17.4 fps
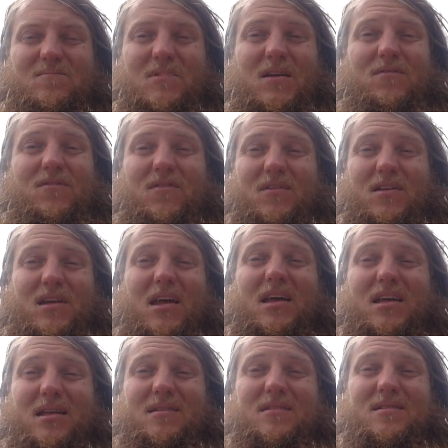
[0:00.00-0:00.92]
they
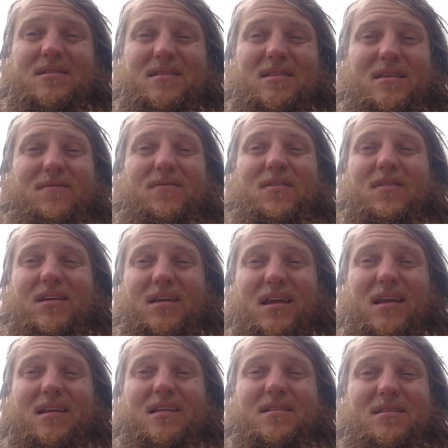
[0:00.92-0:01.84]
forget
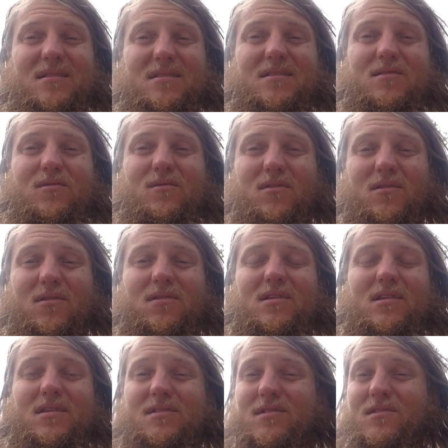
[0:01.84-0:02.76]

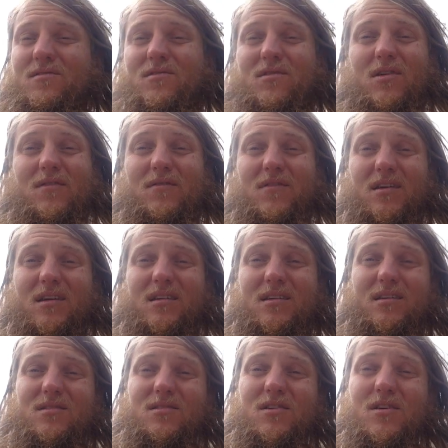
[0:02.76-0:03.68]
that they're living,
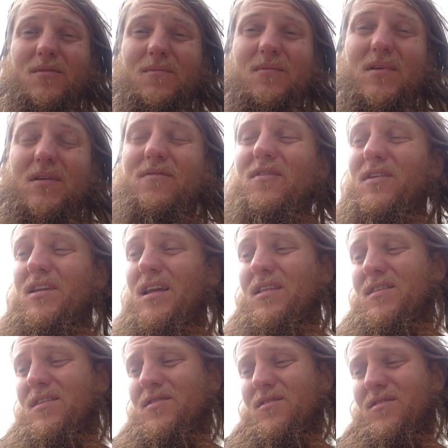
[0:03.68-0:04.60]
you know. They
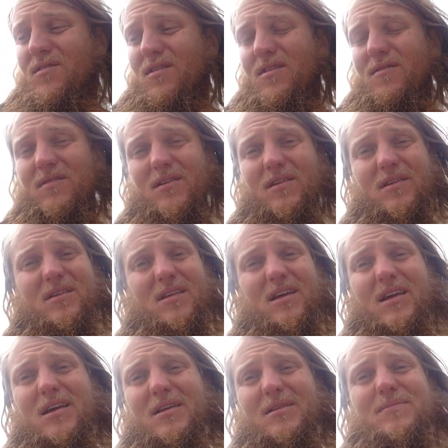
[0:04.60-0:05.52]
forget that they're living,
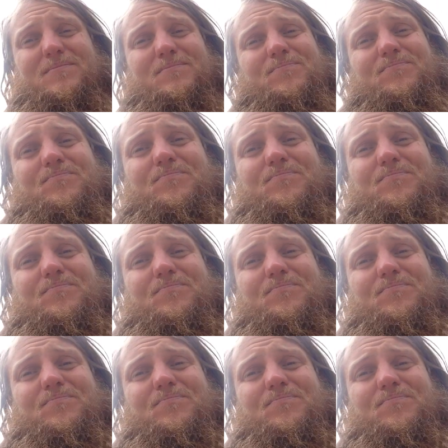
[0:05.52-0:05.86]
and